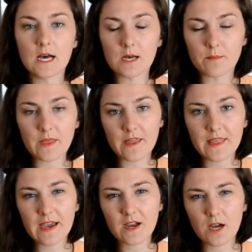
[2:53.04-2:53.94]

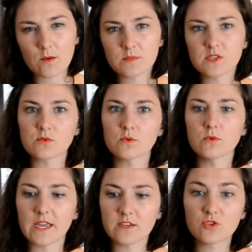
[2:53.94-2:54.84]
And that comes
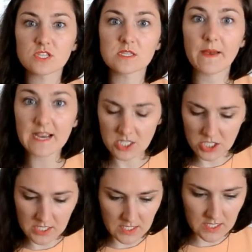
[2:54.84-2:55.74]
through
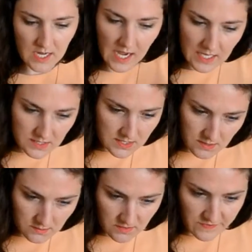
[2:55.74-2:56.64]
introspection and
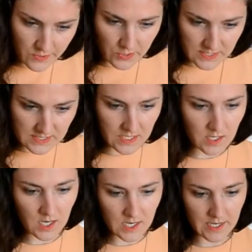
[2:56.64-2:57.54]
constantly
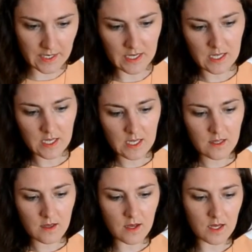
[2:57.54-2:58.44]
focusing on
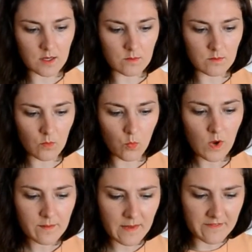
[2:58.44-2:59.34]

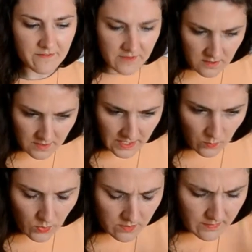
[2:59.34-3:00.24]
what am I
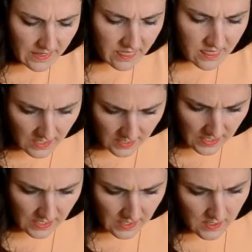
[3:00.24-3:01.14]
feeling, what am I
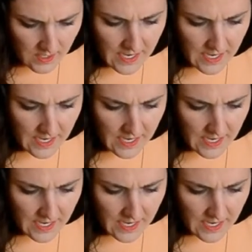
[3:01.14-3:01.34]
thinking,